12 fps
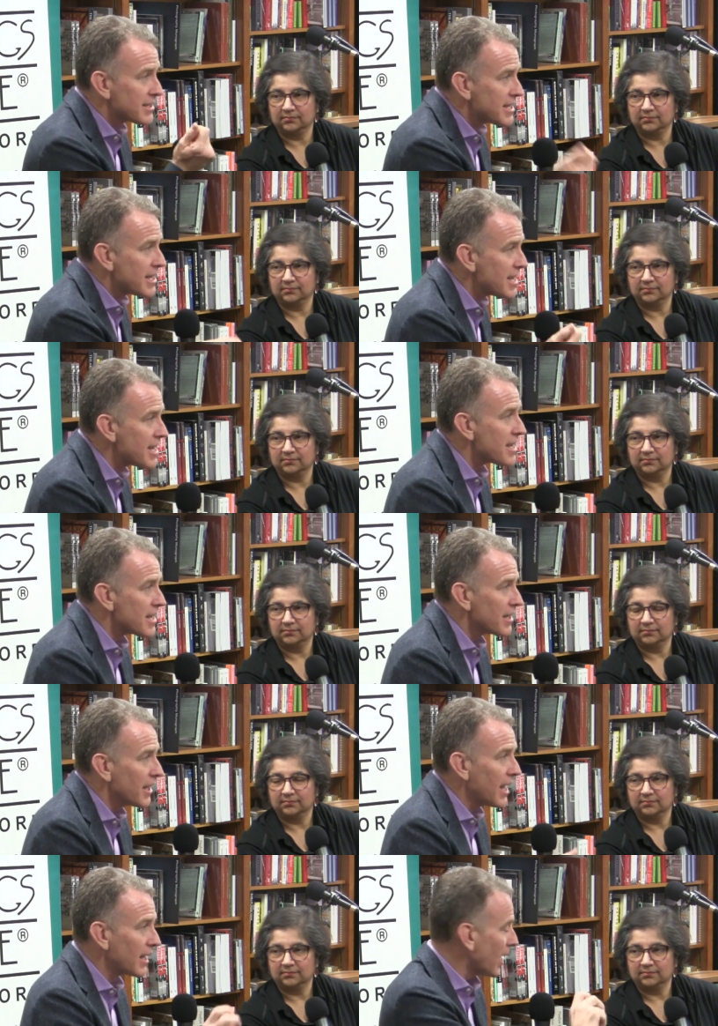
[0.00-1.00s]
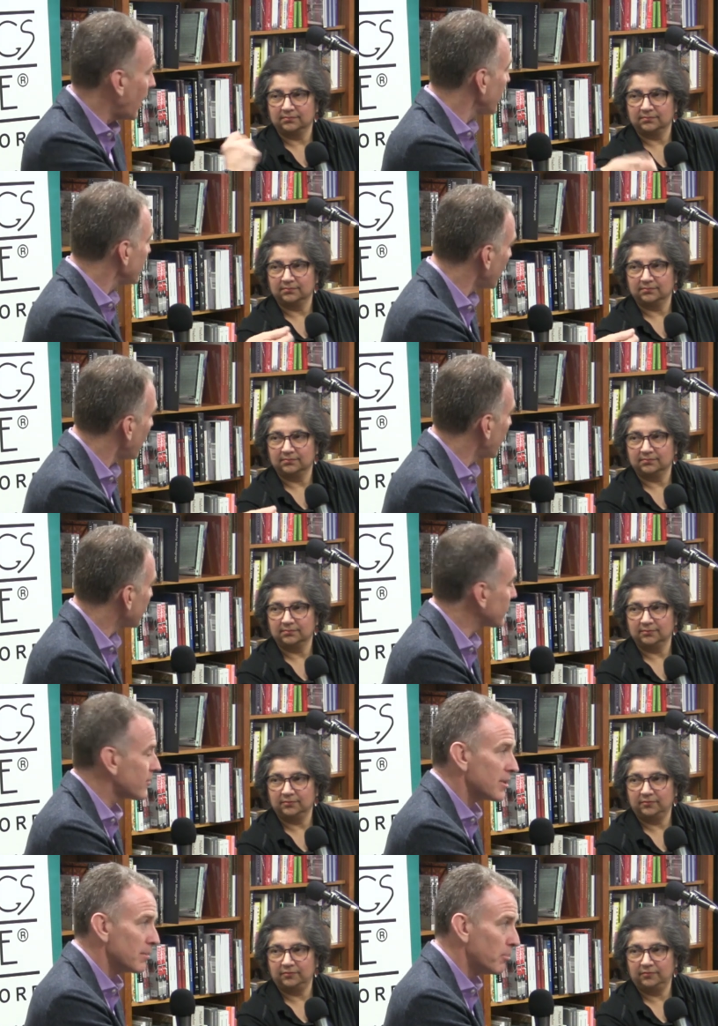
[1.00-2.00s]
Speaker 1: key, it unlocks
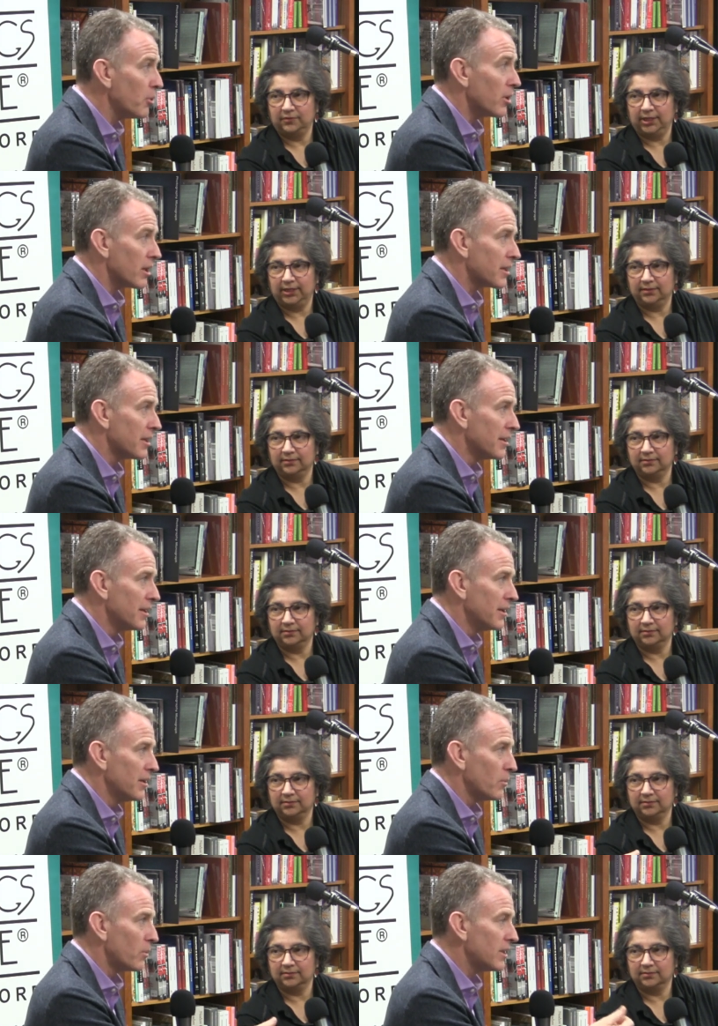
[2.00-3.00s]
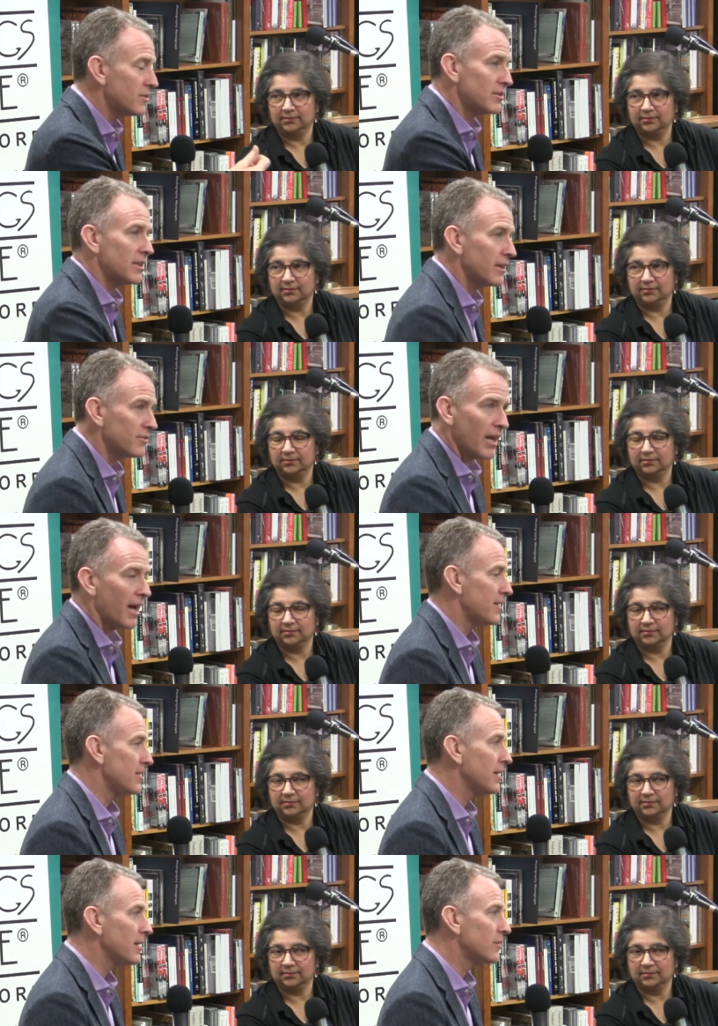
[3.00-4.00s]
the book, which is not
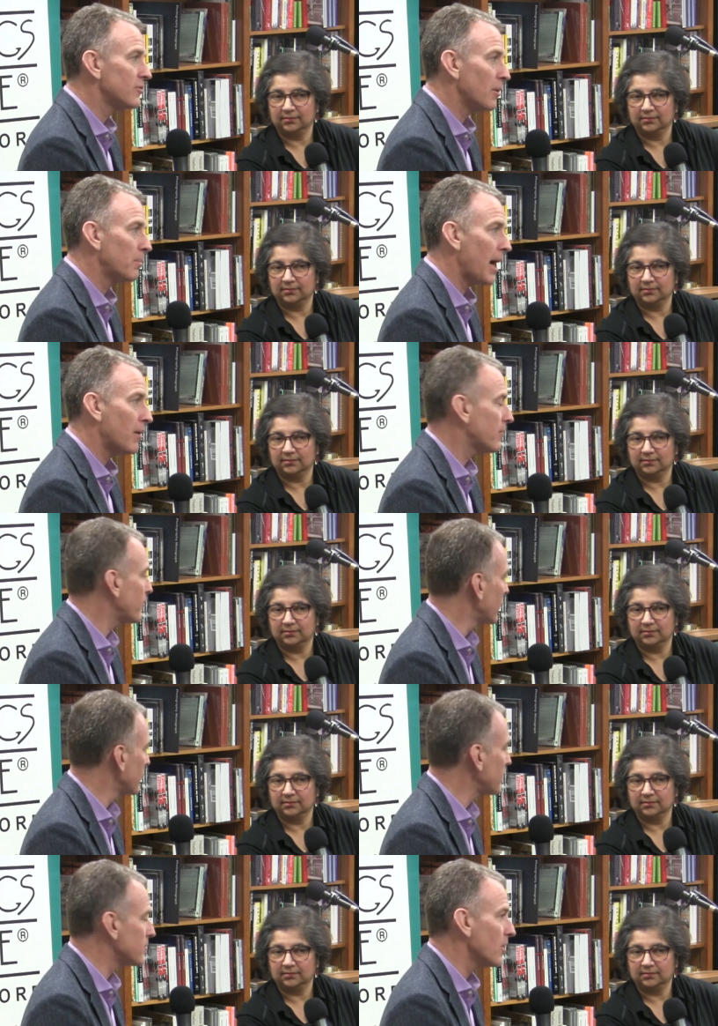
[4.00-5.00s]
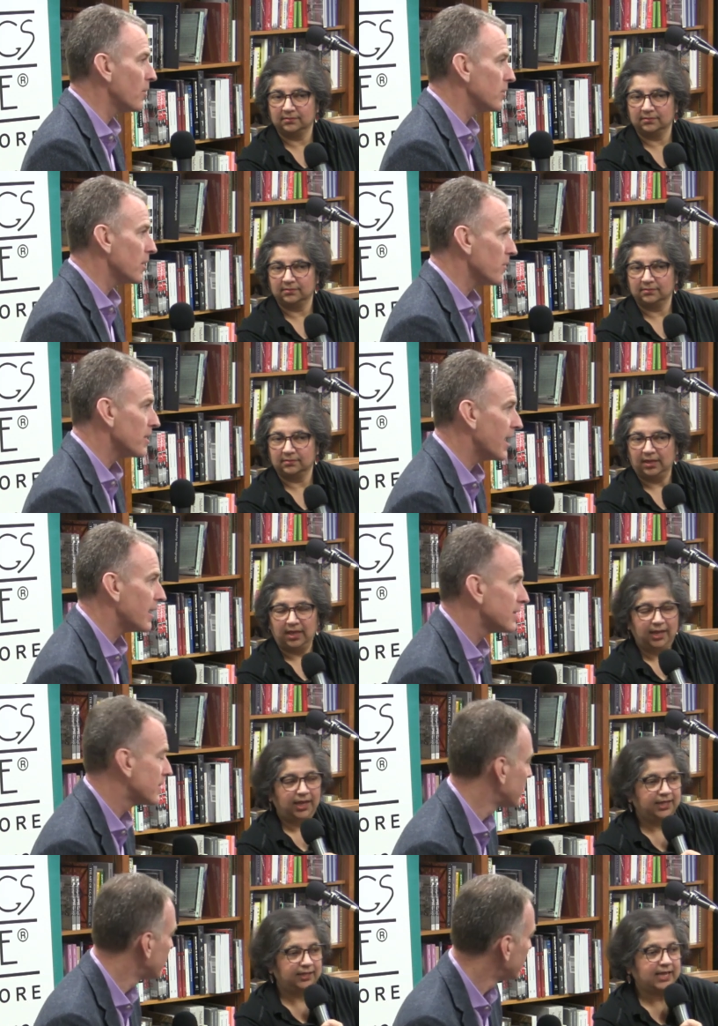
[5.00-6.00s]
nearly so powerful if you don't know that.
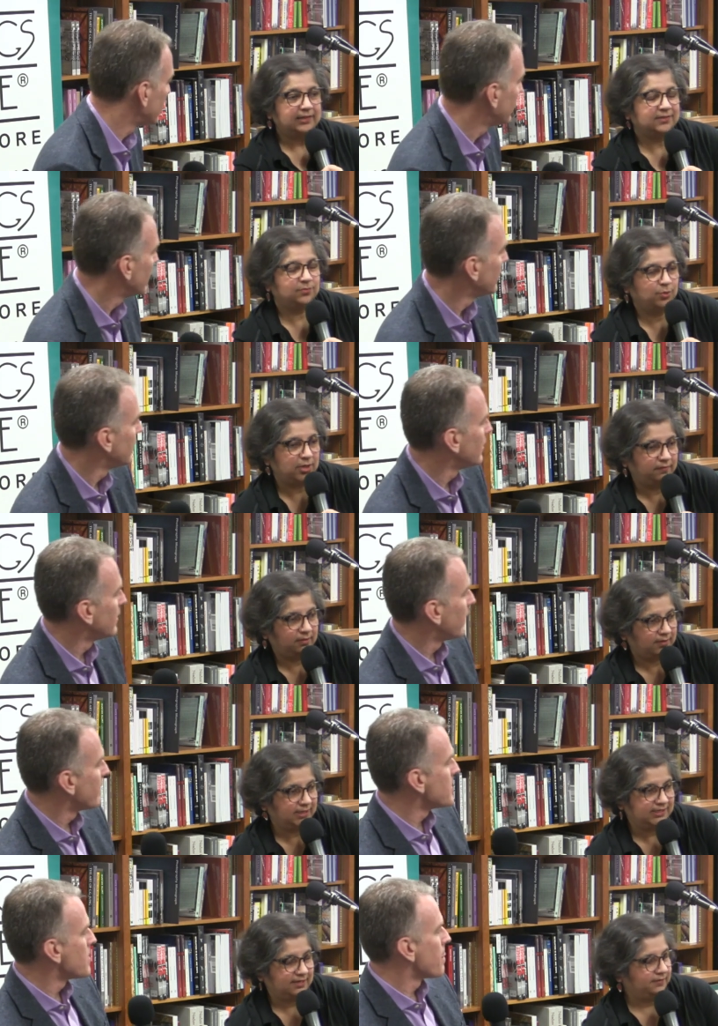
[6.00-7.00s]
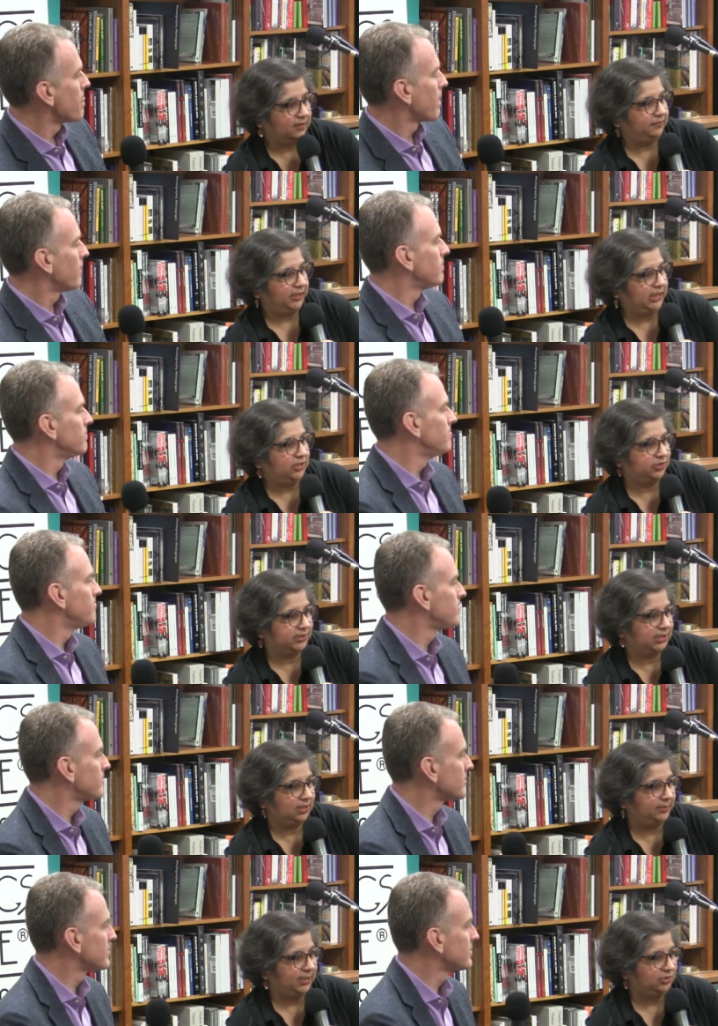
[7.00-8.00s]
Speaker 2: And that's one of the things I found very interesting
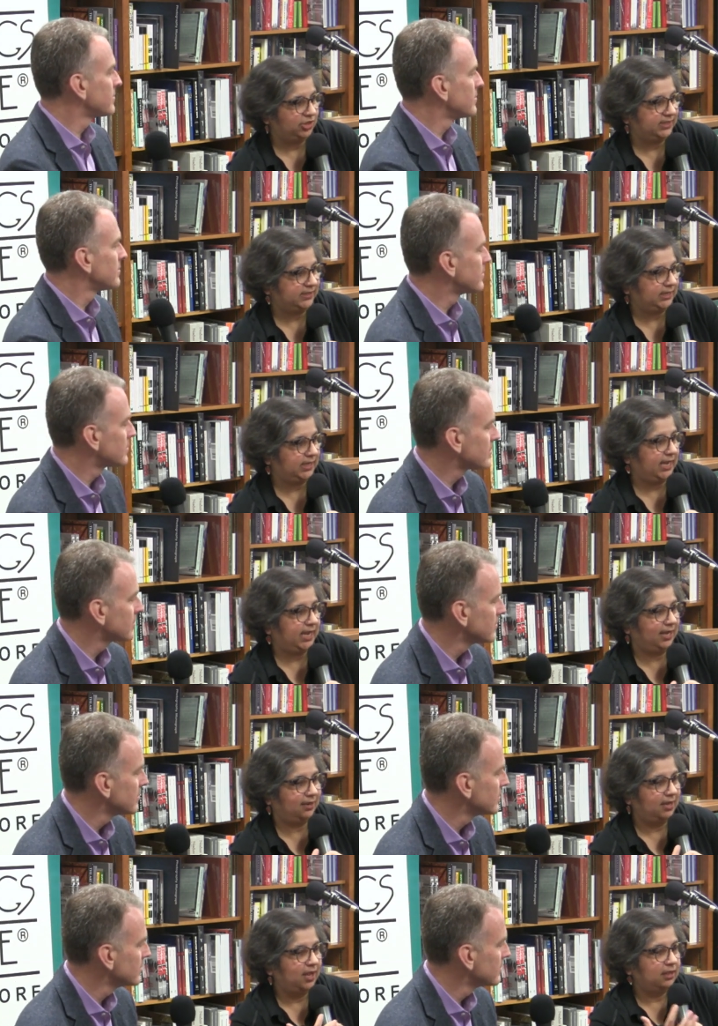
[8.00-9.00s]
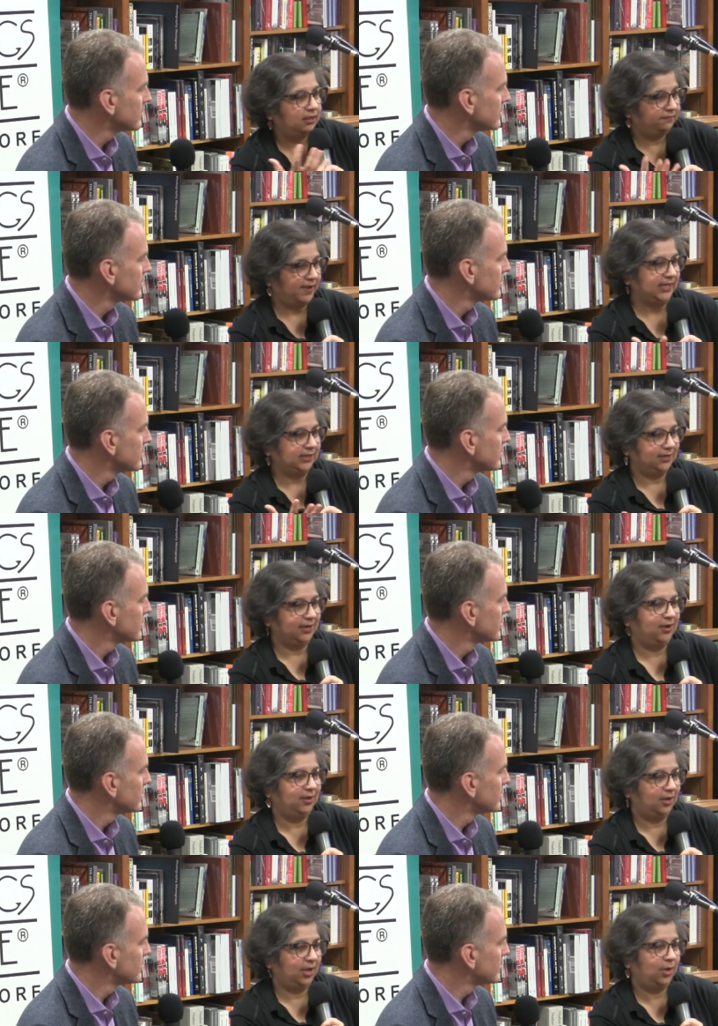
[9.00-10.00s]
about Jessie, and the fact that her,
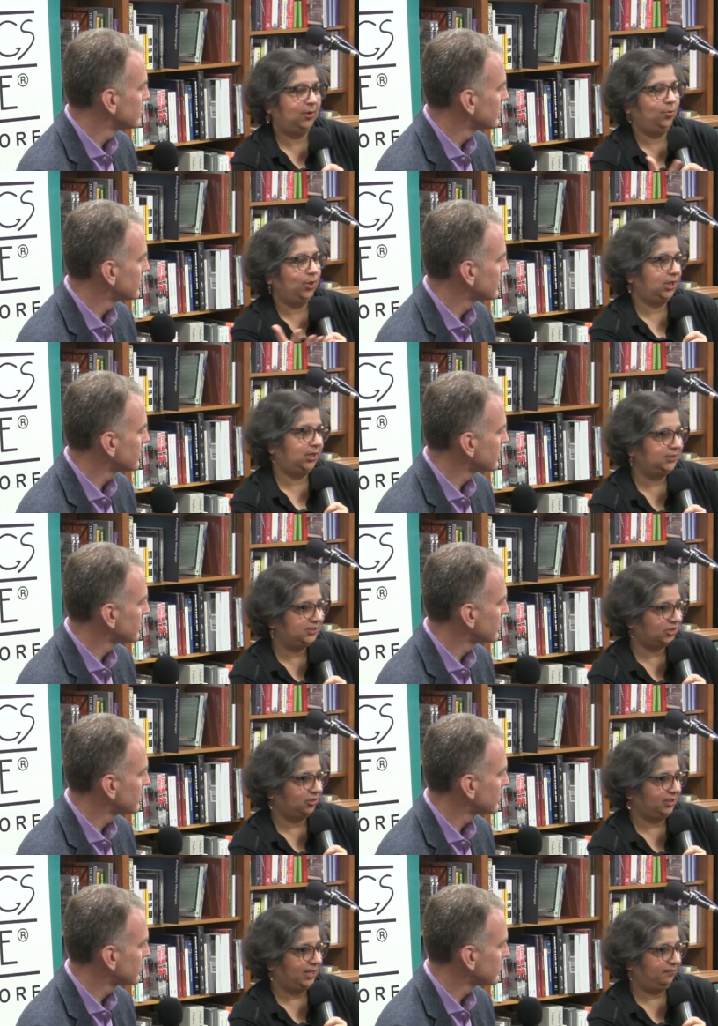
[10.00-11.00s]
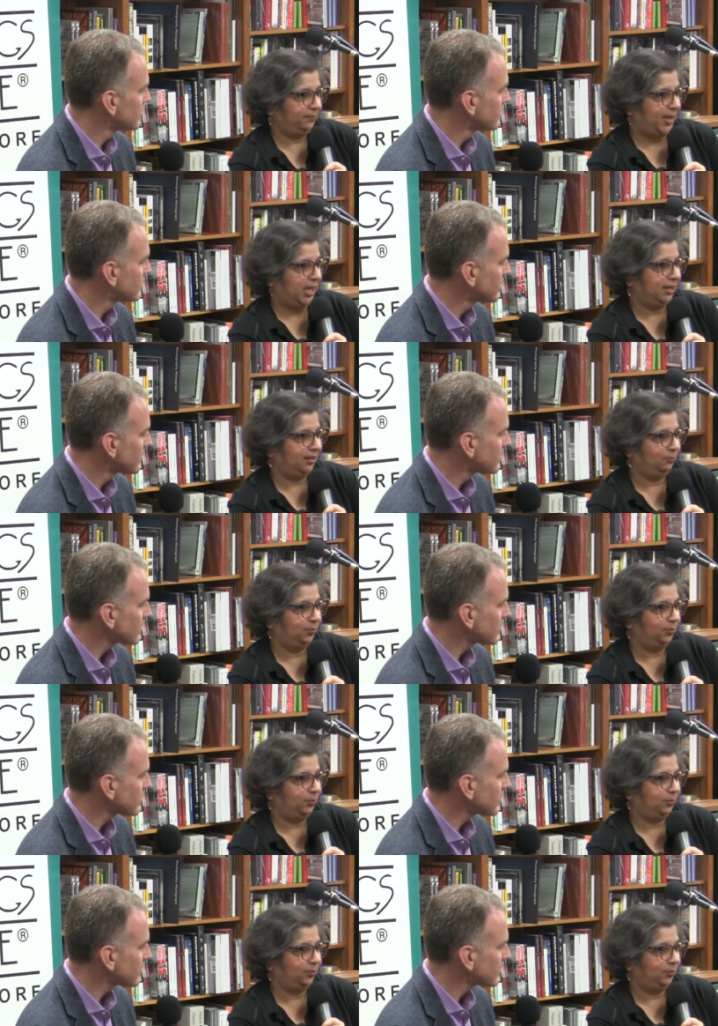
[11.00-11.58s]
her words are left behind.